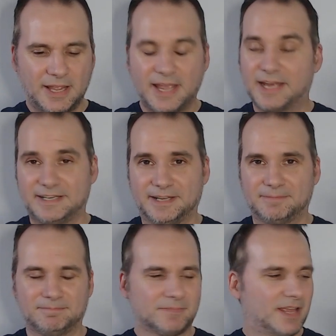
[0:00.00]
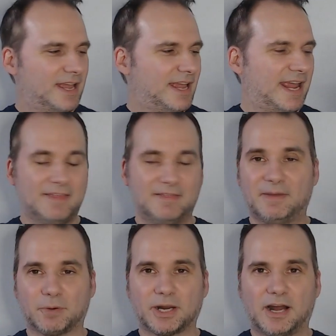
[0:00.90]
And I did and
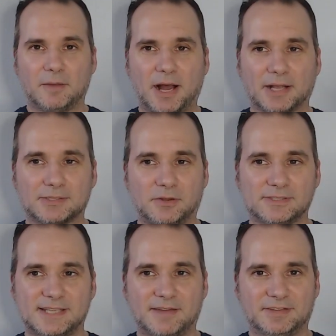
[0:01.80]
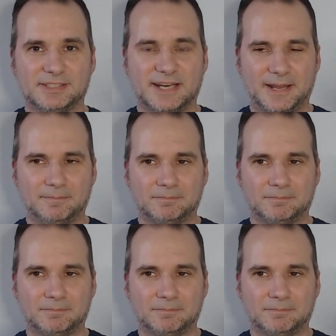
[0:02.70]
then we're going to unbox all seven today.